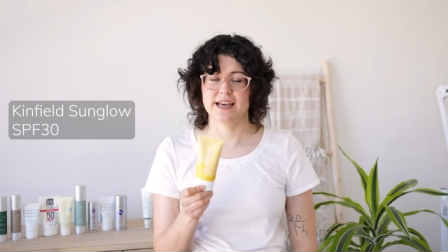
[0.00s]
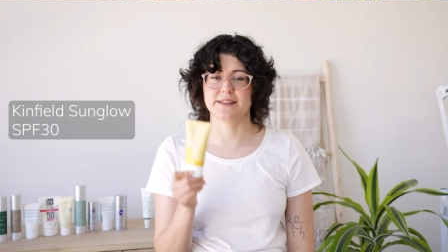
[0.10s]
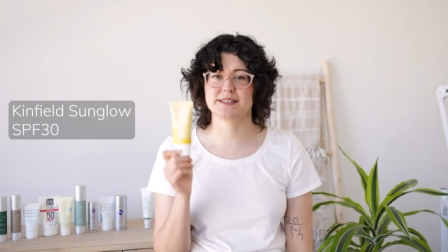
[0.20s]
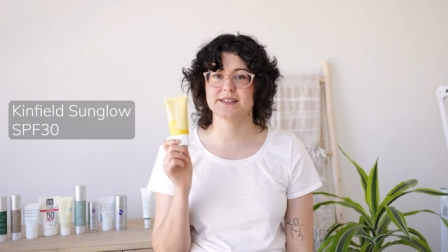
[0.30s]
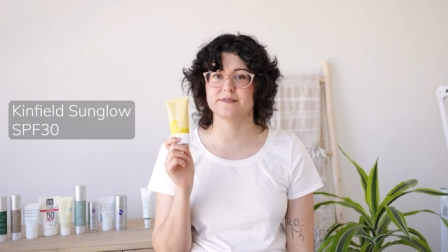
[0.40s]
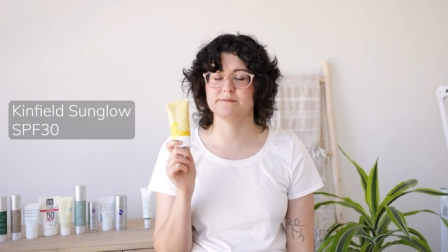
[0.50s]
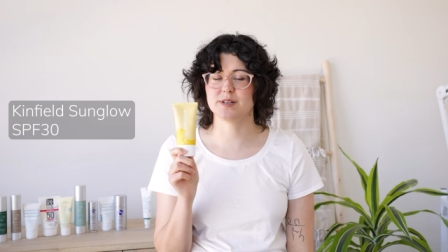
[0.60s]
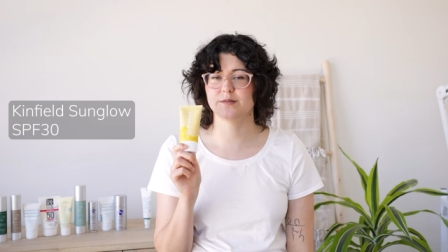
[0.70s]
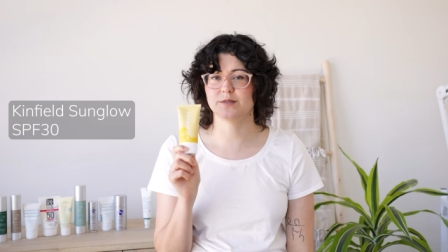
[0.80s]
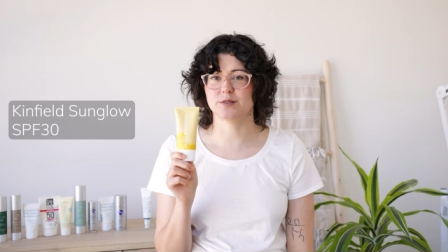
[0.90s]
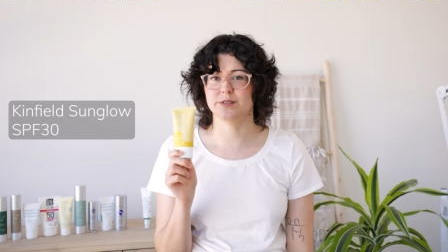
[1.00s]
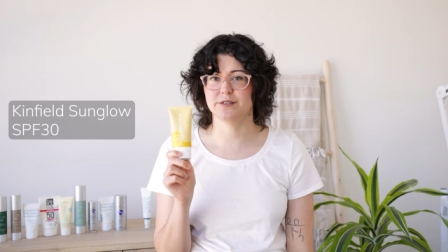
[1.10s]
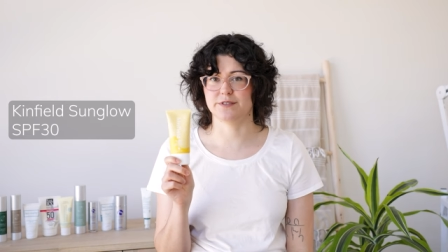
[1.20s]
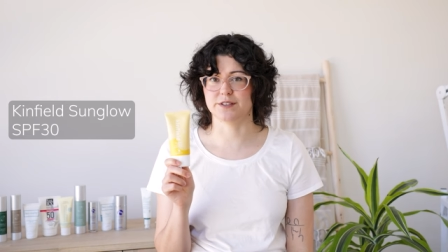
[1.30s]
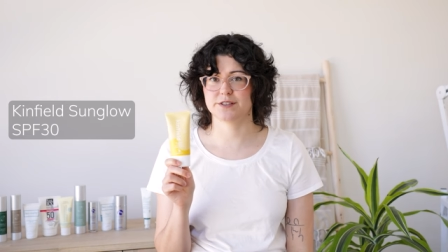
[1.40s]
This is mineral-only
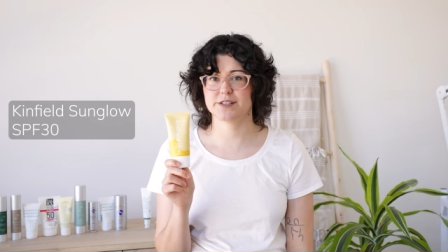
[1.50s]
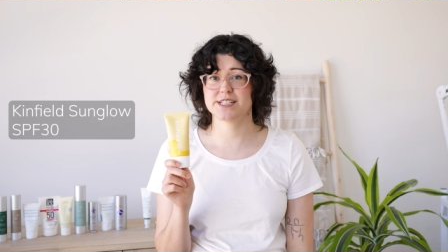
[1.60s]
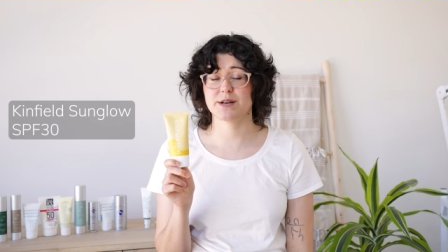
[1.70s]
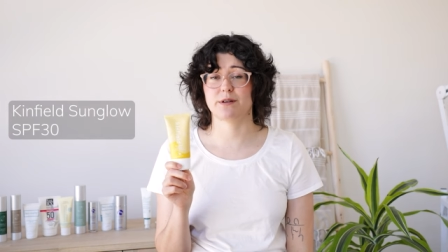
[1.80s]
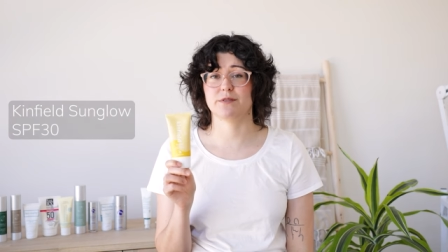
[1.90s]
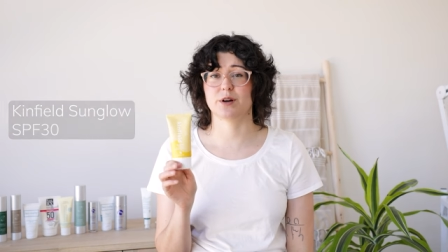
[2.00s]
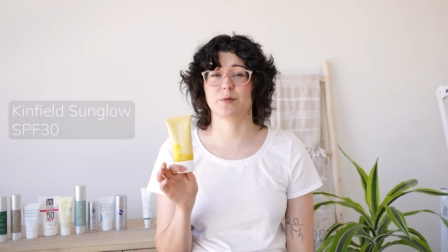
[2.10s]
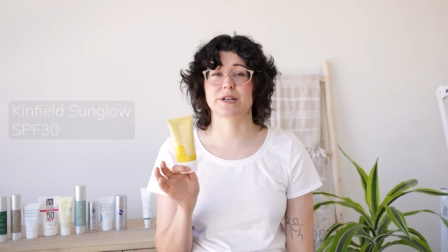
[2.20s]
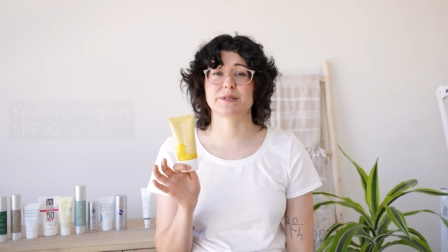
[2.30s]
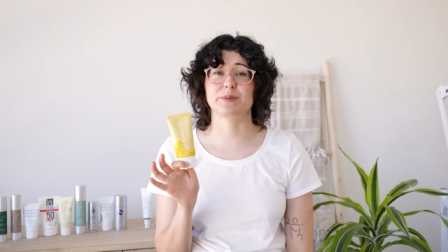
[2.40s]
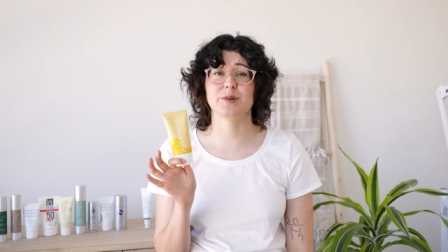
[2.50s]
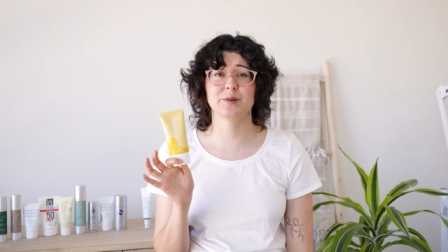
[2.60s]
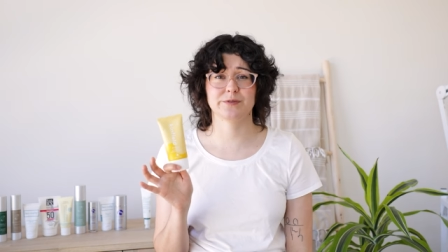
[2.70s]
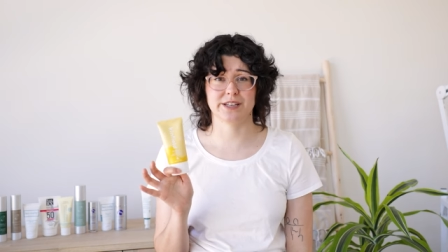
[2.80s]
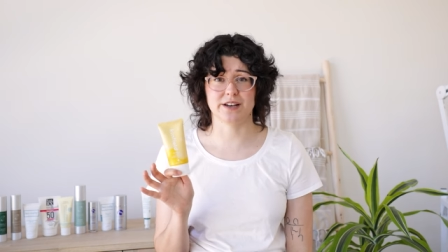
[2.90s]
filters, however, it works
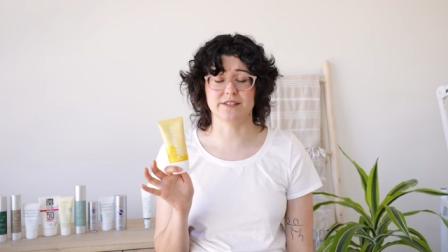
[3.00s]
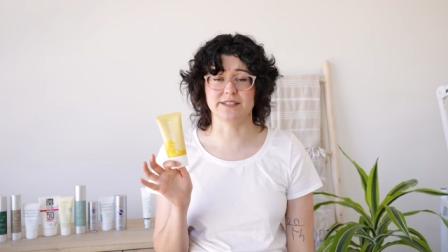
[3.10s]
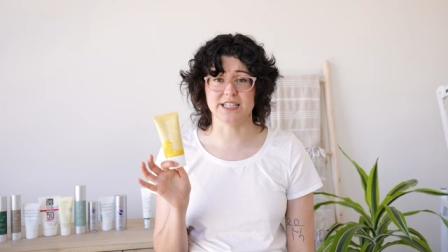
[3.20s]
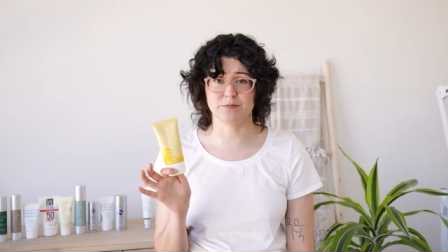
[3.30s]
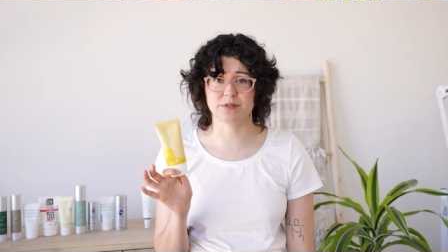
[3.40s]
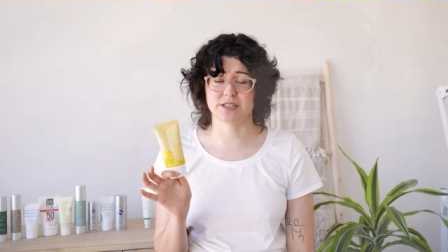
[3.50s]
beautifully on deep